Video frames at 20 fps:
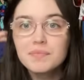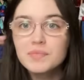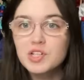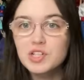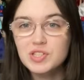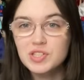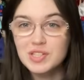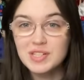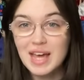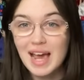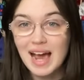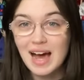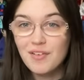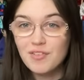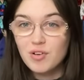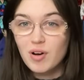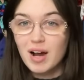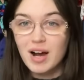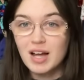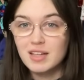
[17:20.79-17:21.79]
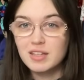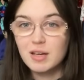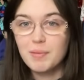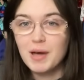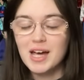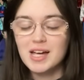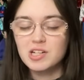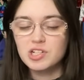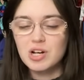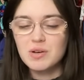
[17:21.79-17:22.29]
just the day after I got that
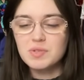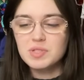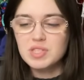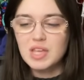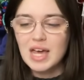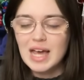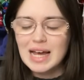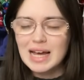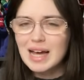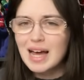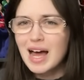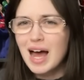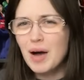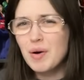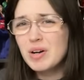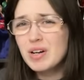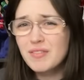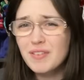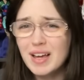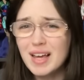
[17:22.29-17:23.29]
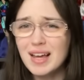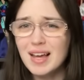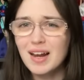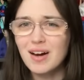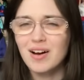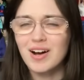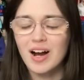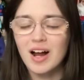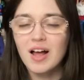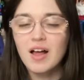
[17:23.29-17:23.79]
package. I was like, I wonder if I can get
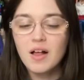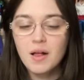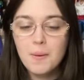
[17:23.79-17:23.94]
her.